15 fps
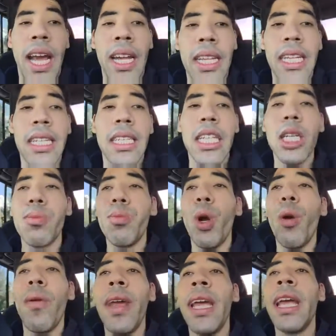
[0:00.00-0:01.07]
And this
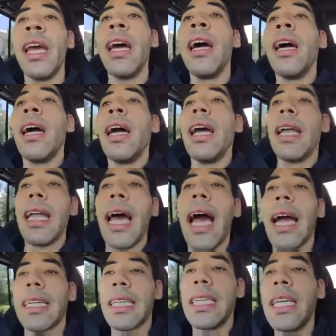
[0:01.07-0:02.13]
movie
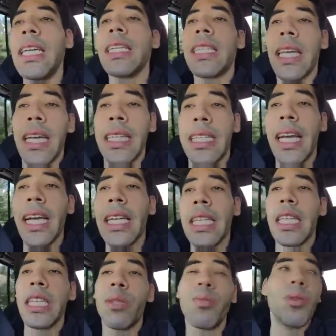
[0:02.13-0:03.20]
actually
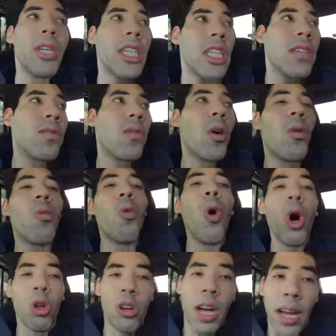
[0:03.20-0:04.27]
takes inspiration from
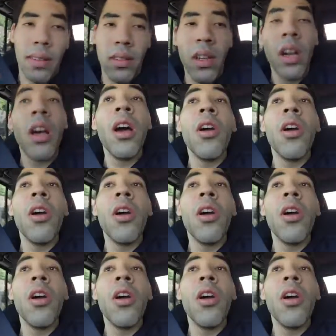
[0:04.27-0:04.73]
Warcraft,